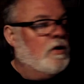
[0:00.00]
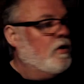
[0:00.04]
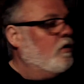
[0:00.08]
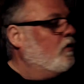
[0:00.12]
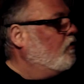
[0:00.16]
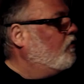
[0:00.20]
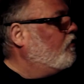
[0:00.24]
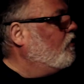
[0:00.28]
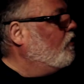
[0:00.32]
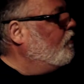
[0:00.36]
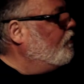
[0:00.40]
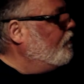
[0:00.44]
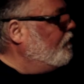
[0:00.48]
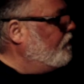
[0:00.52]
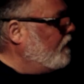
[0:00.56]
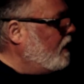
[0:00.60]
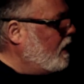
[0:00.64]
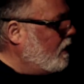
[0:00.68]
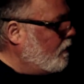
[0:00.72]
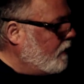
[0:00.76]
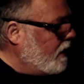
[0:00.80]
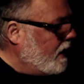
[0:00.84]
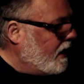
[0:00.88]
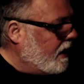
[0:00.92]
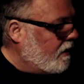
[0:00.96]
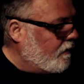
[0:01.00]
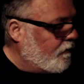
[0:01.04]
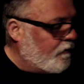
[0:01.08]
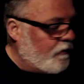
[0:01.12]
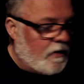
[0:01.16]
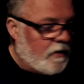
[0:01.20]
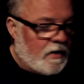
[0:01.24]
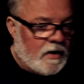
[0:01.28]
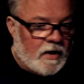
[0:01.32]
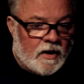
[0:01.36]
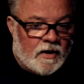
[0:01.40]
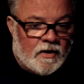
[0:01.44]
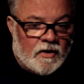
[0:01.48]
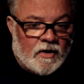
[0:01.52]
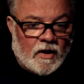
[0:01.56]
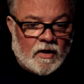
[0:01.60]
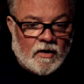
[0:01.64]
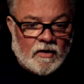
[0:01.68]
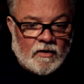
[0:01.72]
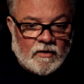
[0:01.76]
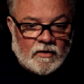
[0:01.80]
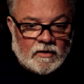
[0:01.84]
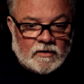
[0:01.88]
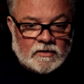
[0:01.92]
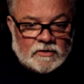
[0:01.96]
So now we have in
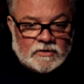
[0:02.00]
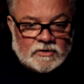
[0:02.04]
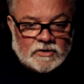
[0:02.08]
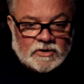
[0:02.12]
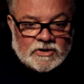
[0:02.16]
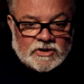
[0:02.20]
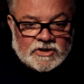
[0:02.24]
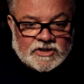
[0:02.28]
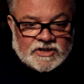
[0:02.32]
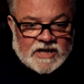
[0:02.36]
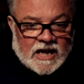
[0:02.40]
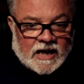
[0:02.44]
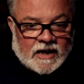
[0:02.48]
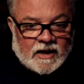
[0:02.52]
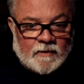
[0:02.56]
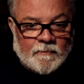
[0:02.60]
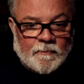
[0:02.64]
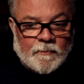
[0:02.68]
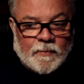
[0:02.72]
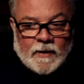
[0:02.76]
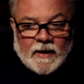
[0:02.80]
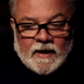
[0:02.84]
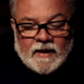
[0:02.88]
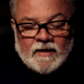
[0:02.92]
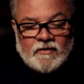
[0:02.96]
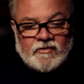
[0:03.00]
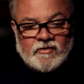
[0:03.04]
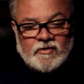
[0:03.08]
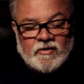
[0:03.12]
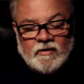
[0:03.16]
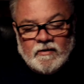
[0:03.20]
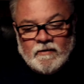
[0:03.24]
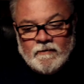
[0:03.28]
2nd place.